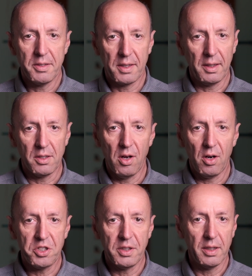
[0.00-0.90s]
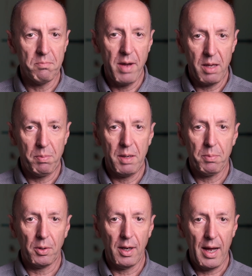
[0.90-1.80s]
is a technology that many
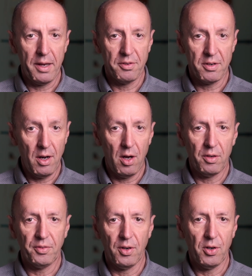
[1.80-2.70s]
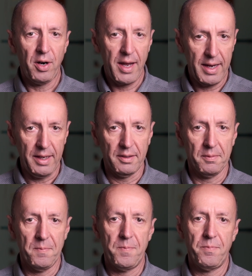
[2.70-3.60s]
people either love or hate.
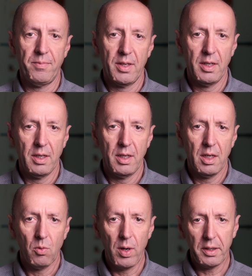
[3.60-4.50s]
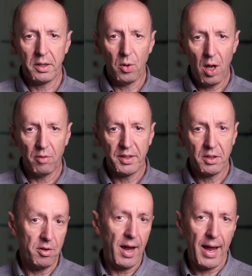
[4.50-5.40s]
Whether you love it
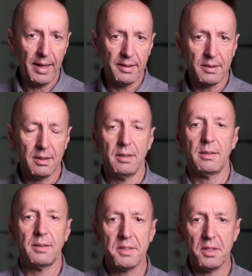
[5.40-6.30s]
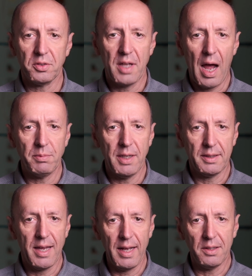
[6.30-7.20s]
or hate it, there's no doubt that
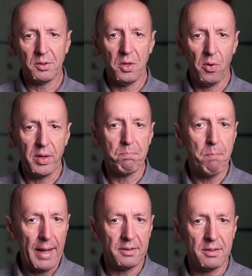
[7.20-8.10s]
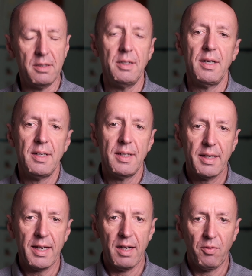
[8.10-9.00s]
getting to know it better
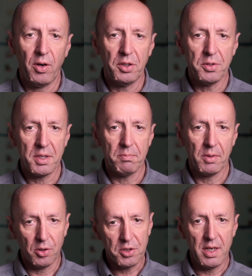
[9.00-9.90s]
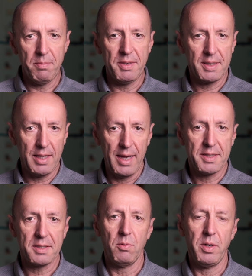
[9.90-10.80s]
can avoid you some costly
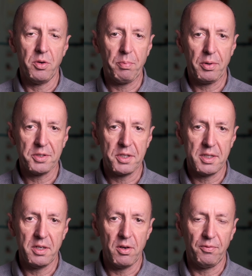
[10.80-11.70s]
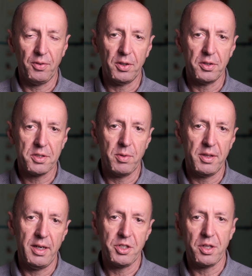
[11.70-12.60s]
mistakes when you're processing your photos with
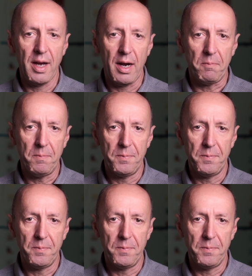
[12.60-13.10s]
HDR.